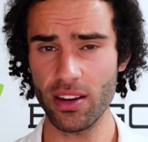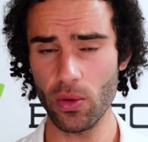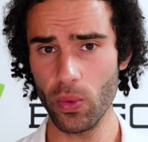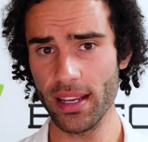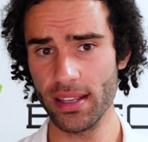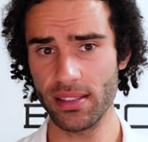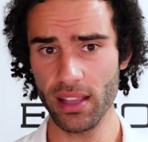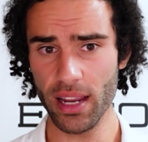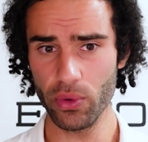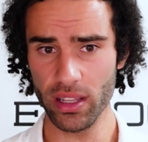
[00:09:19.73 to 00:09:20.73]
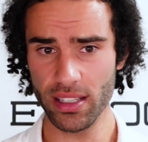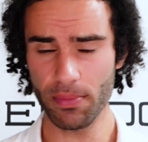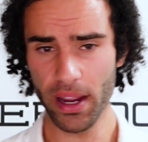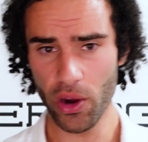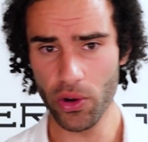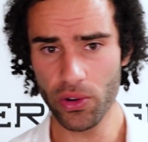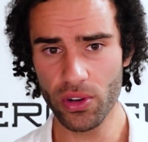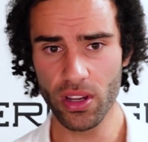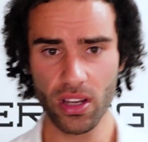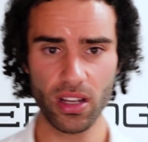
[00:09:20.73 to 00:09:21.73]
I cannot wait until I release my own